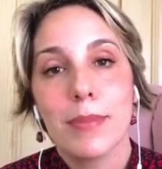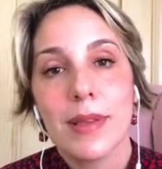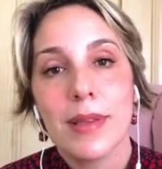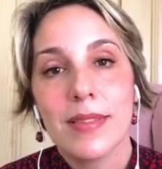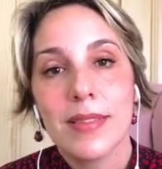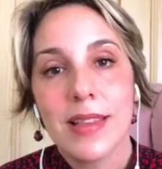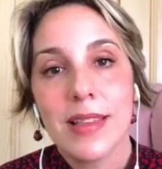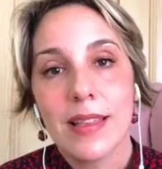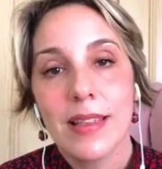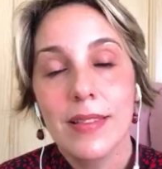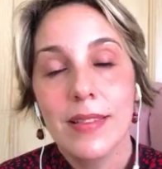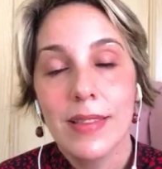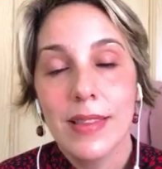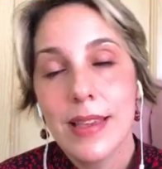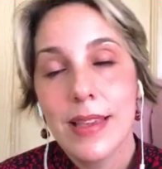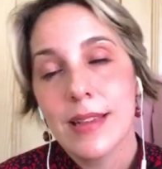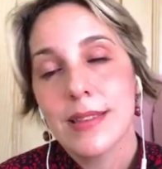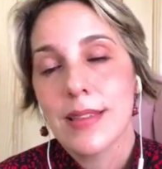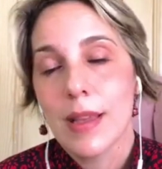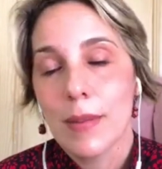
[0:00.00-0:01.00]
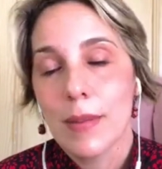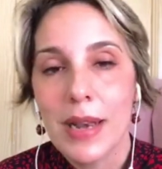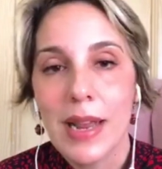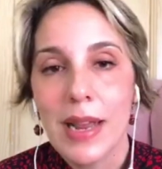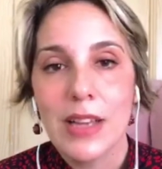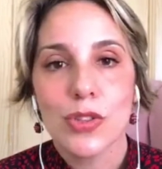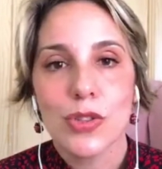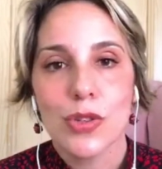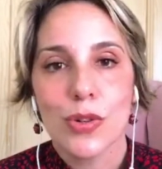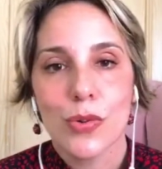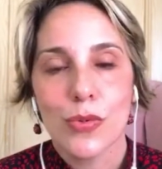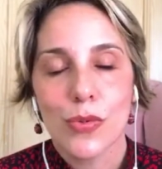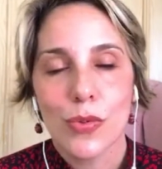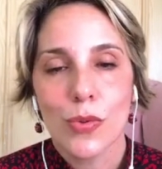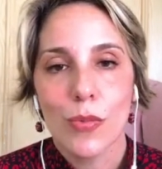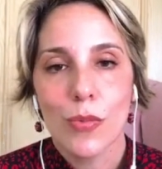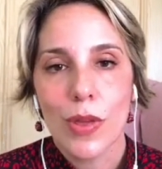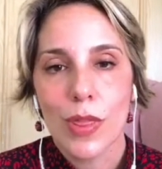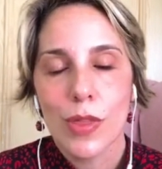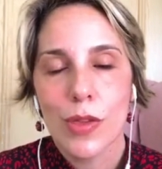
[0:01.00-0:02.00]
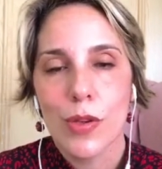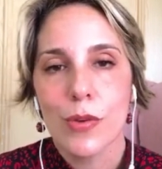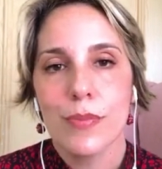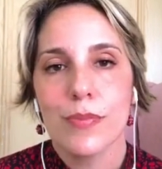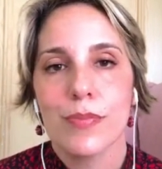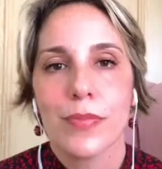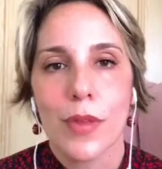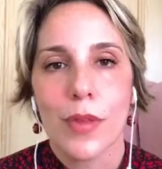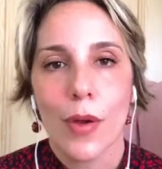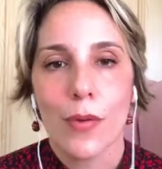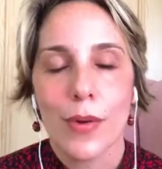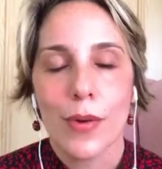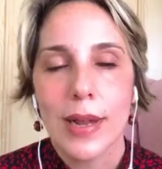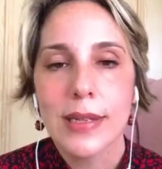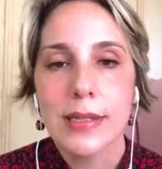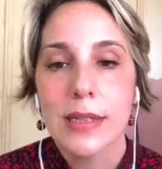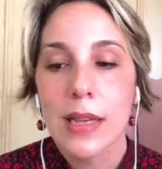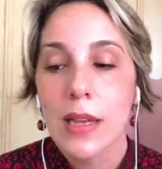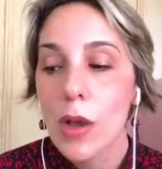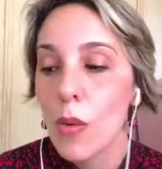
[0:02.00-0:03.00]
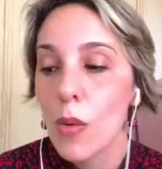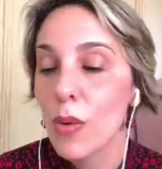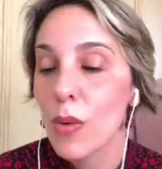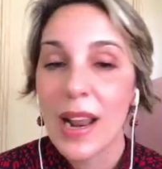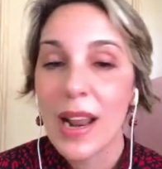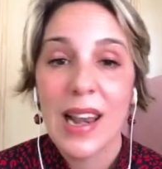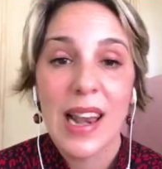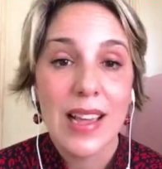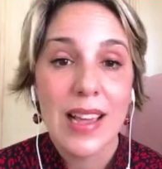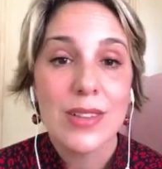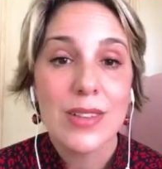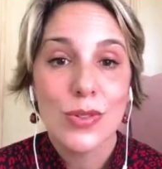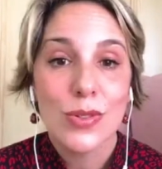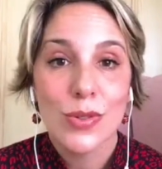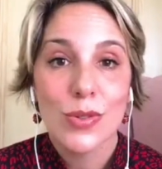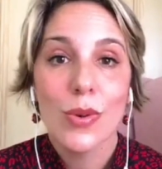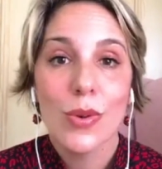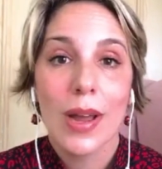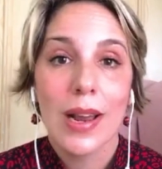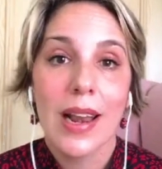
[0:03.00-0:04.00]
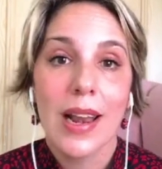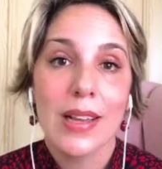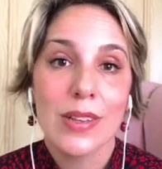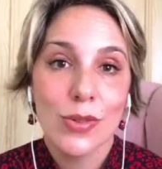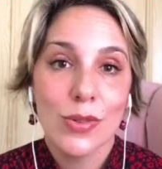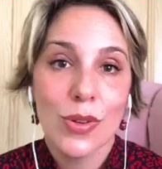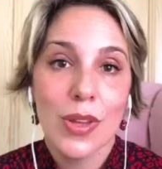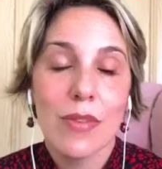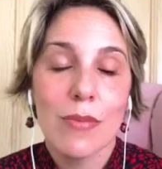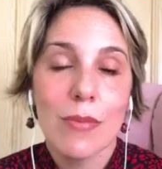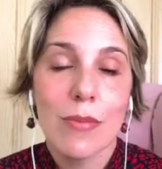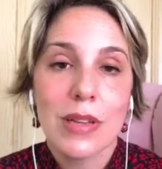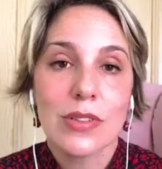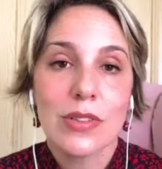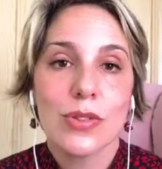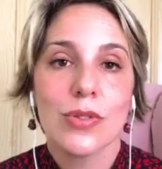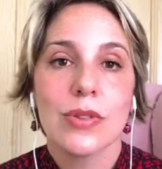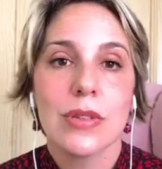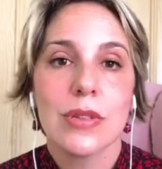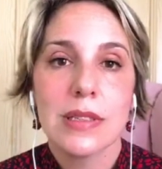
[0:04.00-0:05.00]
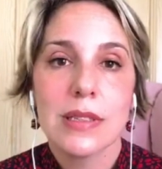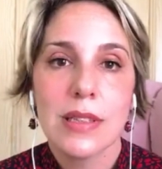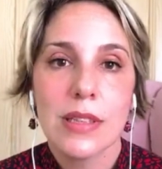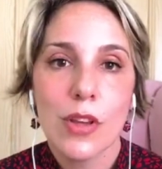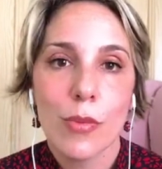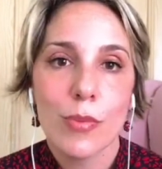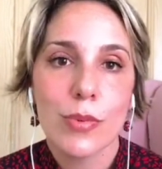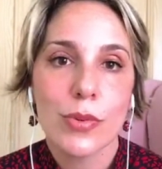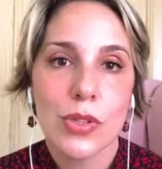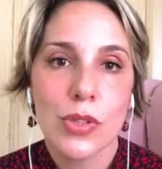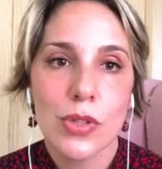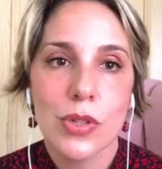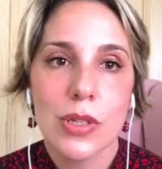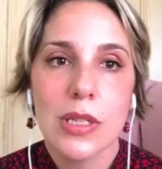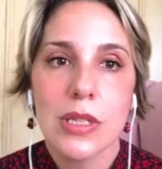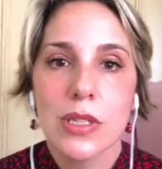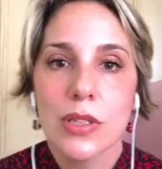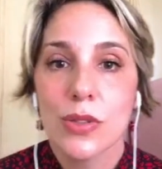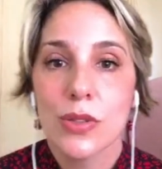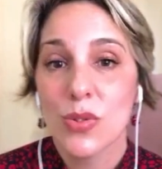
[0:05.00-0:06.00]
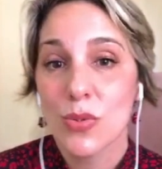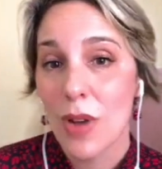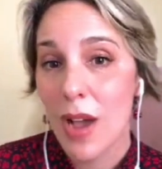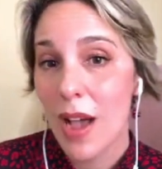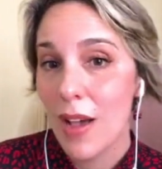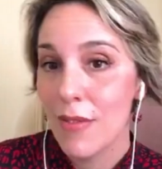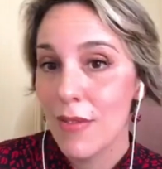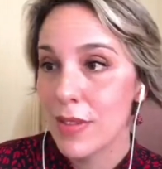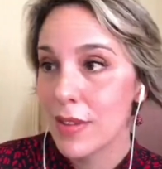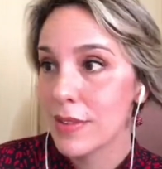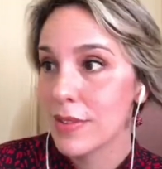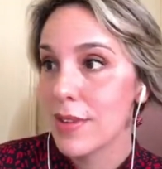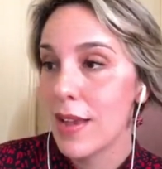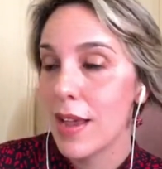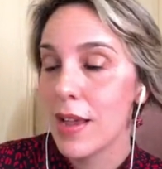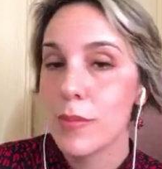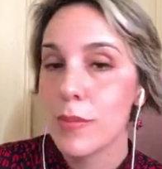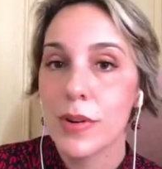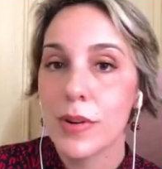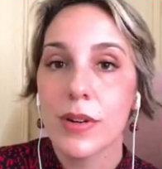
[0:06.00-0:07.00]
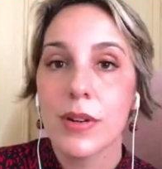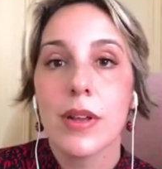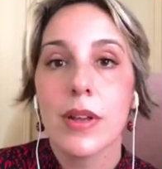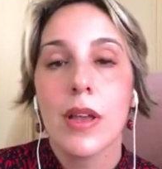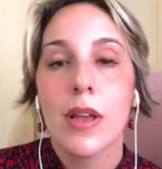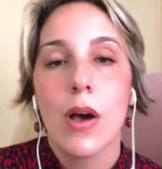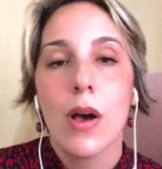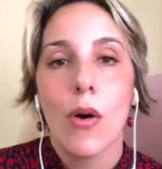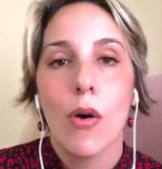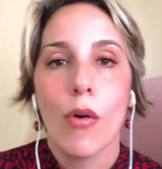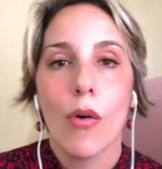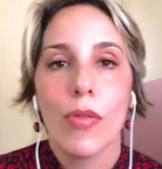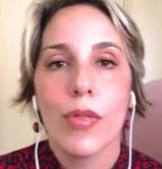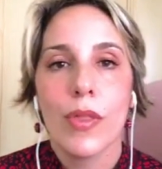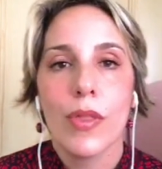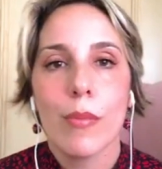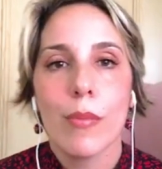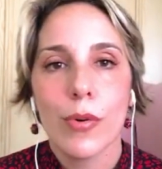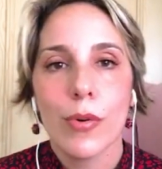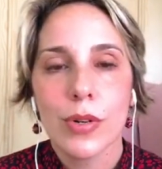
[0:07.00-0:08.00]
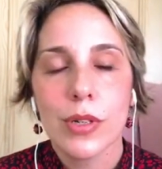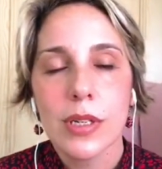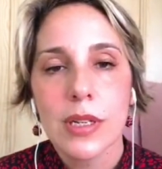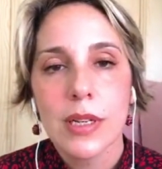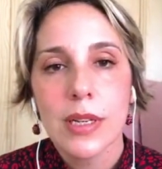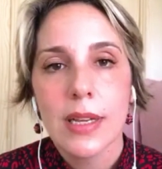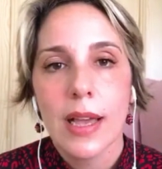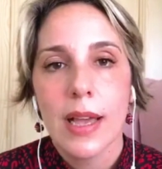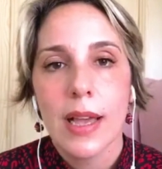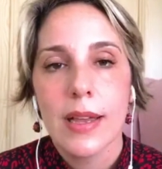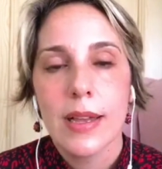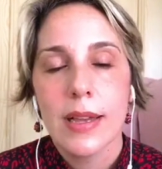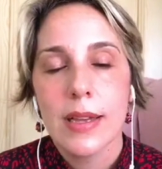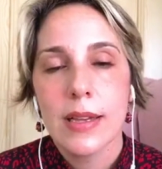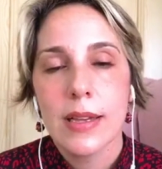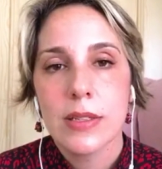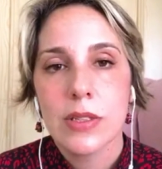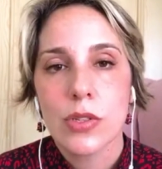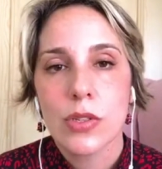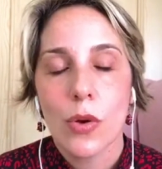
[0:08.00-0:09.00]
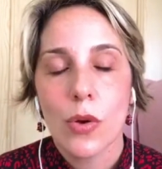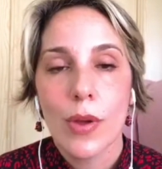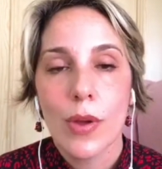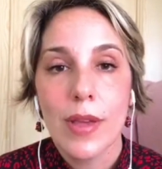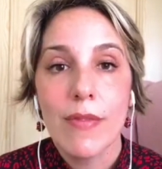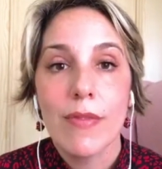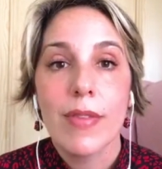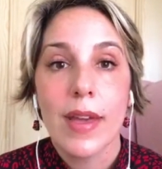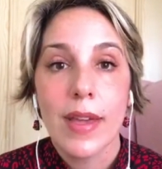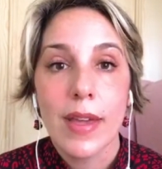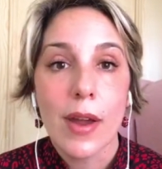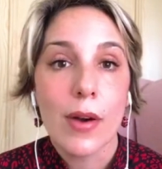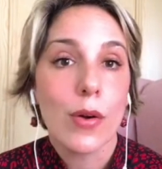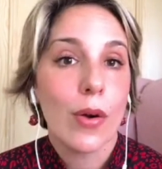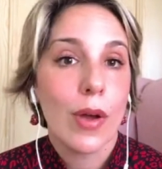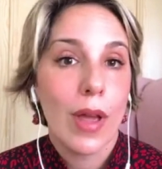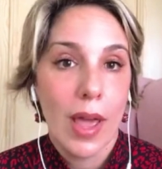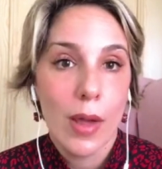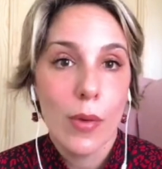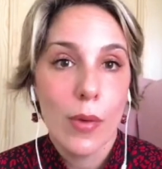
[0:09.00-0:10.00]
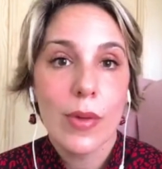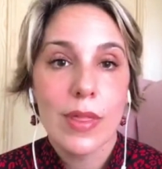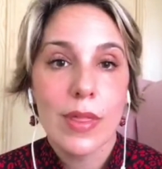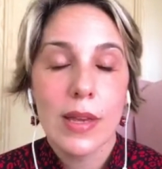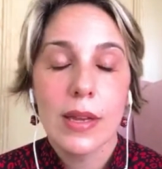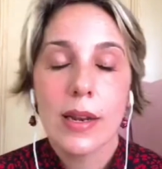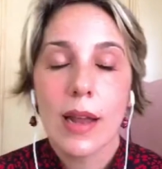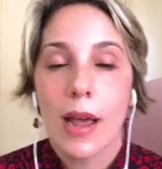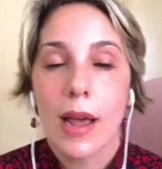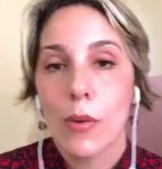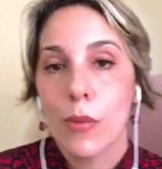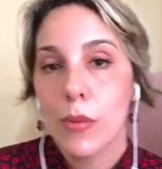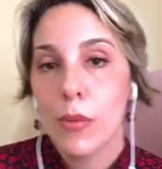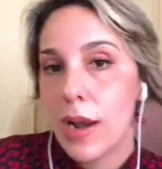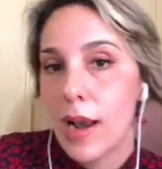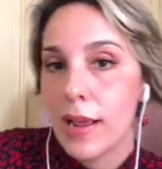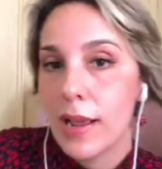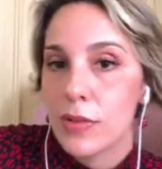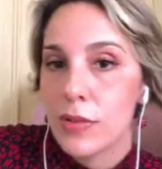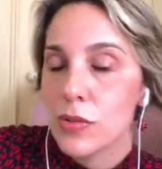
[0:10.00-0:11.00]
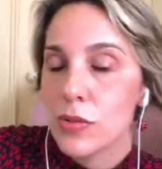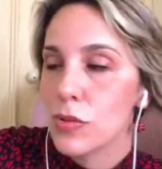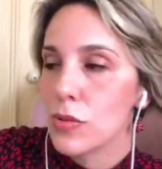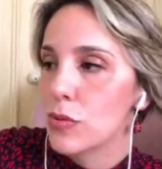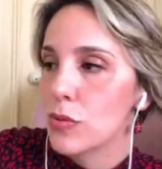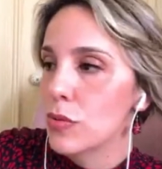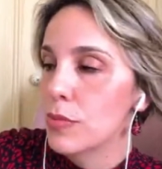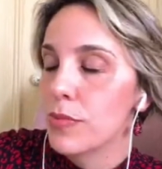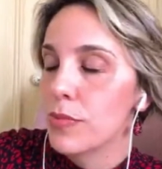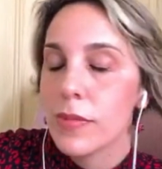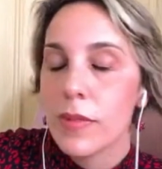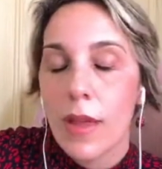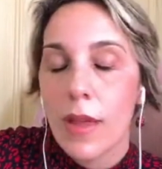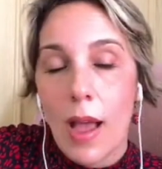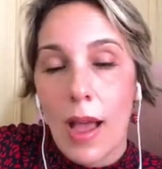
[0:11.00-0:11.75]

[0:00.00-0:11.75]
be in the examination room with you. All right, what I like to do, I like to give my students the opportunity to have the timer on the board. So if they are okay with it, I like to